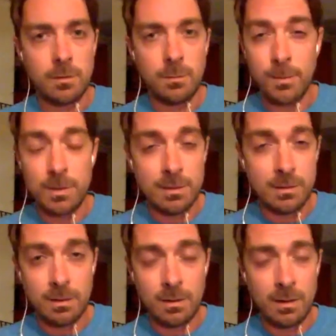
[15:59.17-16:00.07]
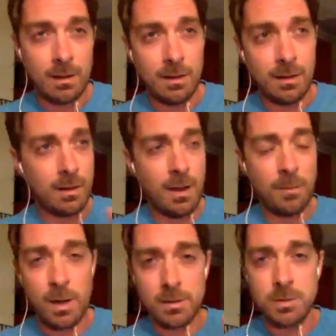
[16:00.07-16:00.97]
maybe
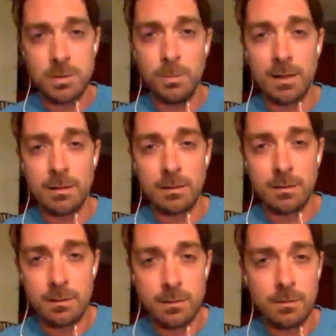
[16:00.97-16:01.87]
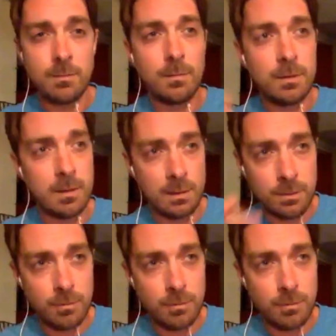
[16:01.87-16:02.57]
I'm not too big in the